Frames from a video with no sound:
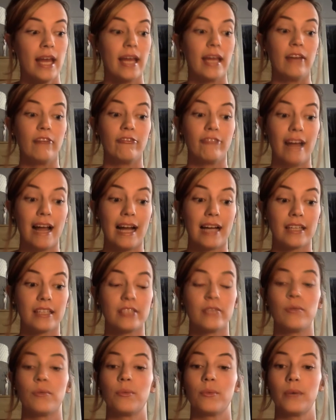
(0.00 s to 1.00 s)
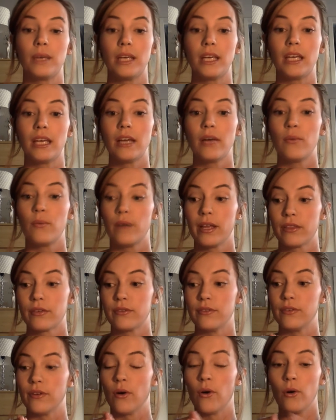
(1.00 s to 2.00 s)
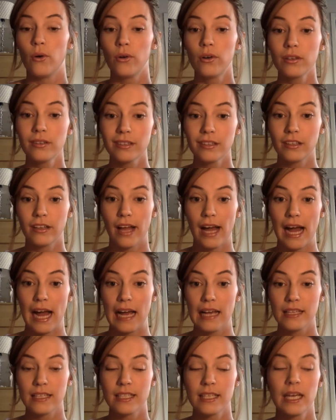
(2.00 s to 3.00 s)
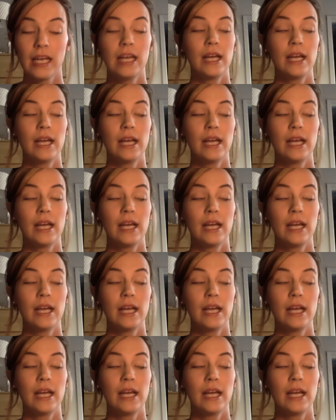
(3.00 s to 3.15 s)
In fact, we went through the whole class,